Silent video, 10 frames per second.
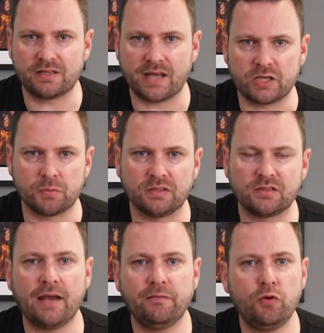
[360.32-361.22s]
attachments
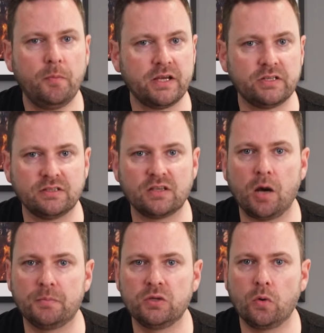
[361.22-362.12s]
and formations
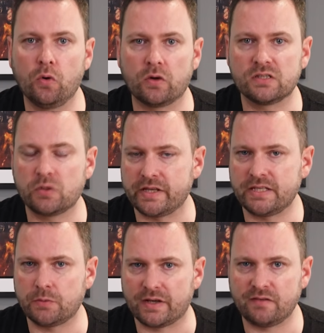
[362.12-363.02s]
up to August
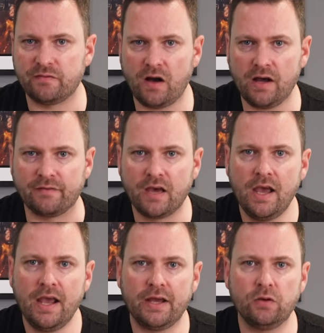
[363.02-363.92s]
2025.
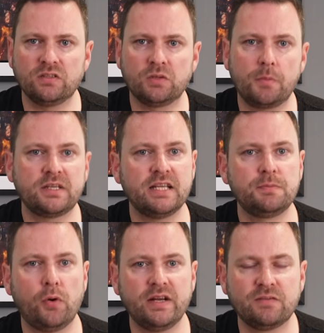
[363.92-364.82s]
It also updates
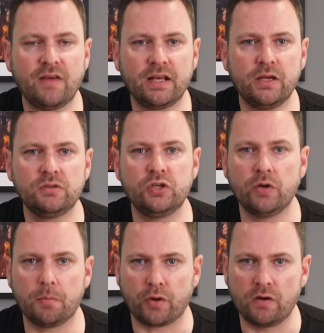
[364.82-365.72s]
points values,
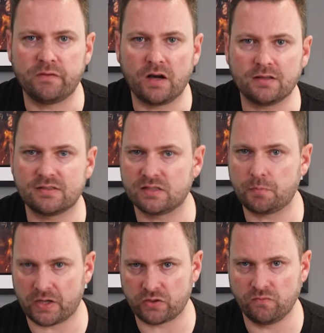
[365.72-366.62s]
unit profiles, and
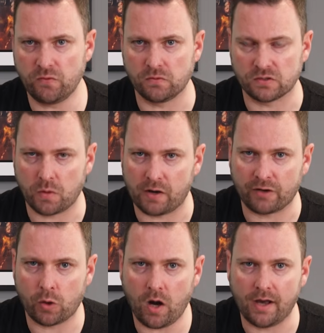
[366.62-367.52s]
special rules where
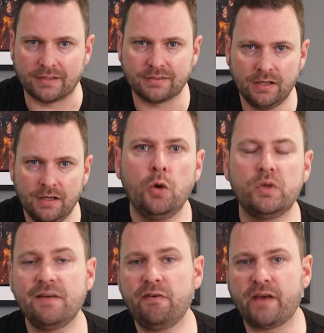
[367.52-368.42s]
required.
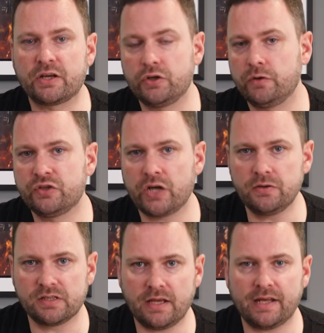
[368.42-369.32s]
Whichever faction you've
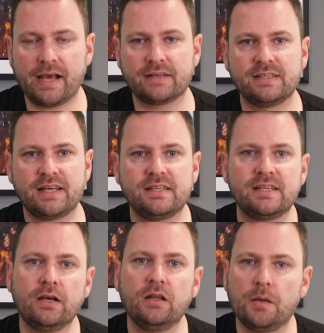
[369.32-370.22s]
chosen, it acts as a
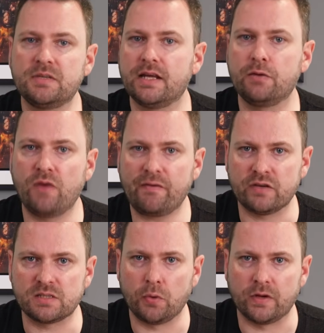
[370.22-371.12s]
single up-to-date
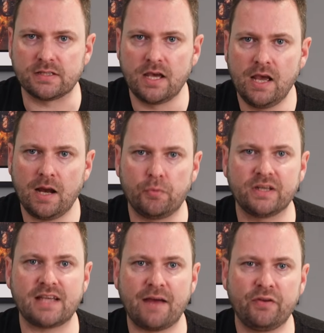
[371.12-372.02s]
reference point and
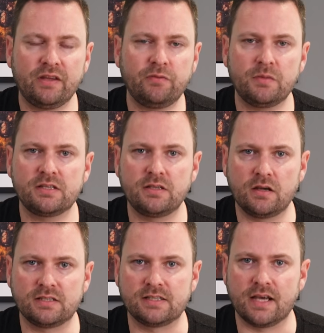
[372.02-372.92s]
brings everything from the
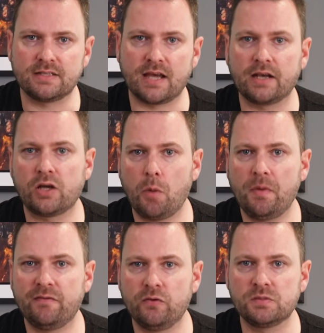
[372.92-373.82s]
starter set and
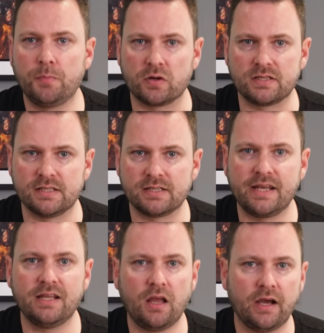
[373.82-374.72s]
Combat Force boxes
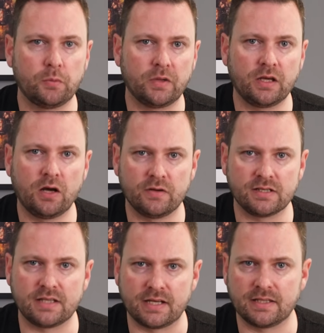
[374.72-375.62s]
in line with the current
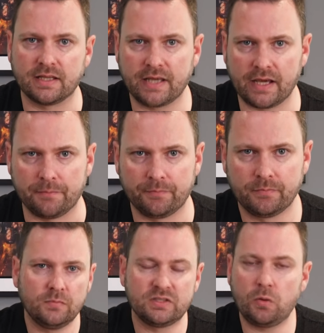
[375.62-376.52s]
state of the game.
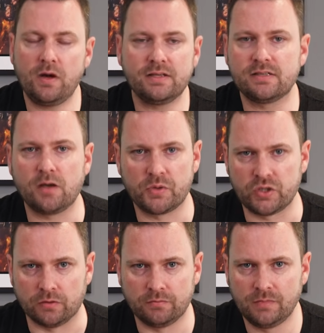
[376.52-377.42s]
So why is this
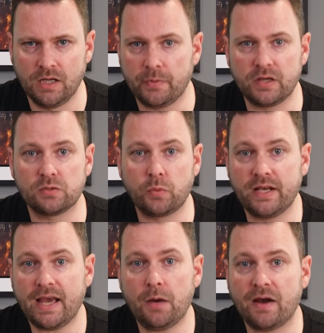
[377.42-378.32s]
optional? Because we
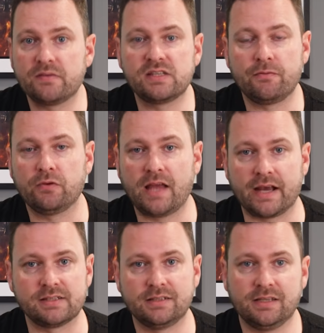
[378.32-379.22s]
now have several
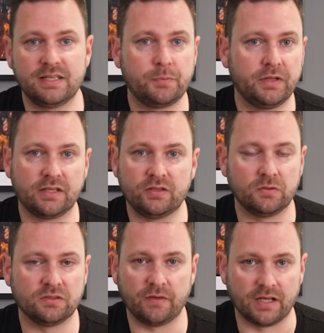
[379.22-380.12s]
excellent list building
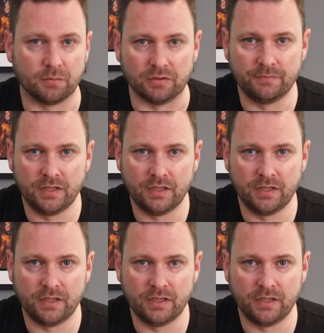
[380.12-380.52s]
tools available.